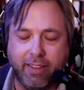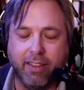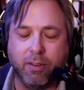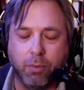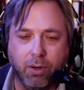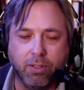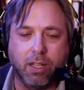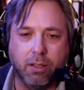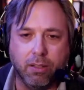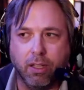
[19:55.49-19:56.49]
the world's
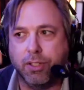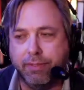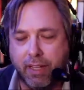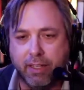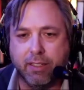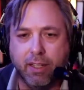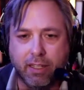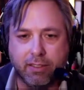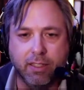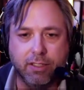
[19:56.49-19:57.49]
i'll, I'll stream that I mean at,
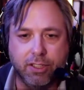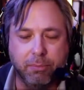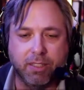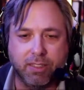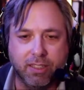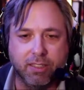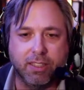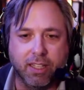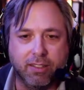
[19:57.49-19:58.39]
the uh, jim belcitos yeah